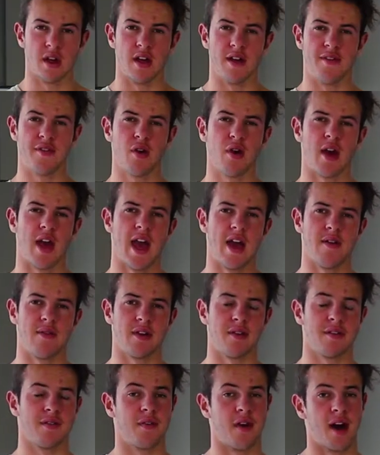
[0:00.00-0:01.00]
If you're
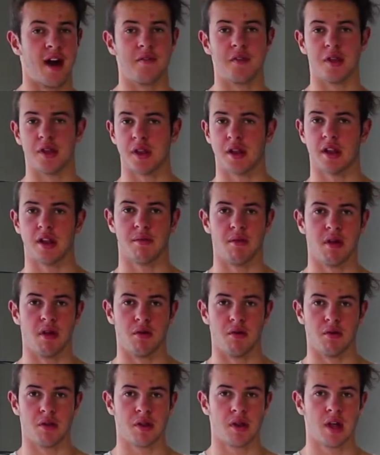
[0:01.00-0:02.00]
having 5 to 6
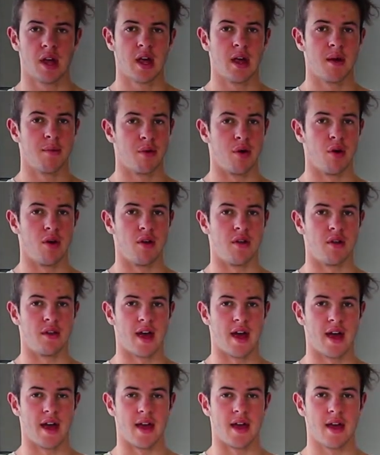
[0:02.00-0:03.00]
meals per
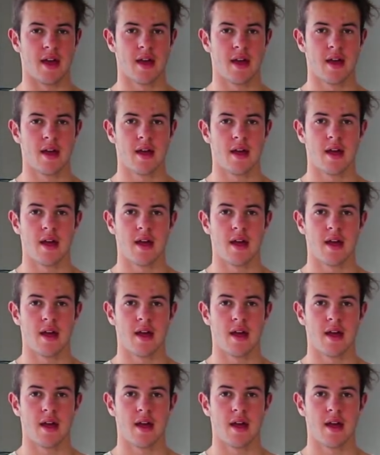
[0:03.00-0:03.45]
day